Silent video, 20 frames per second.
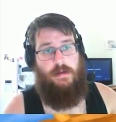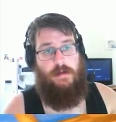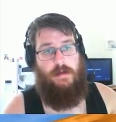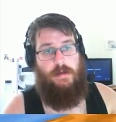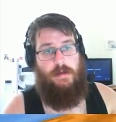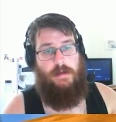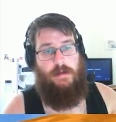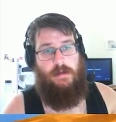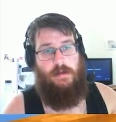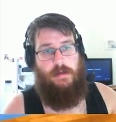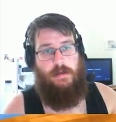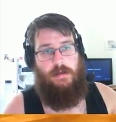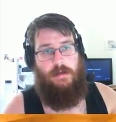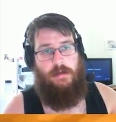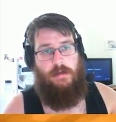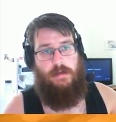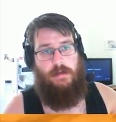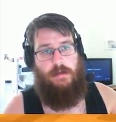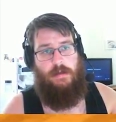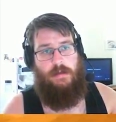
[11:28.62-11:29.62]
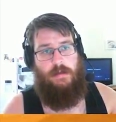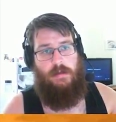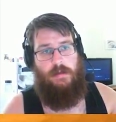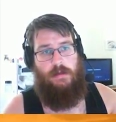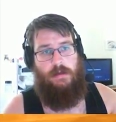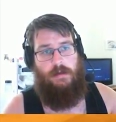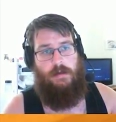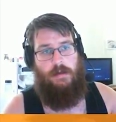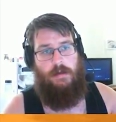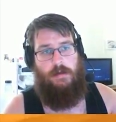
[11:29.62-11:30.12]

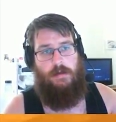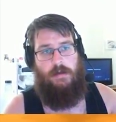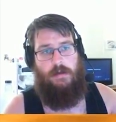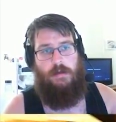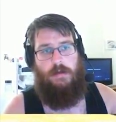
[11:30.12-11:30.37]
[no speech]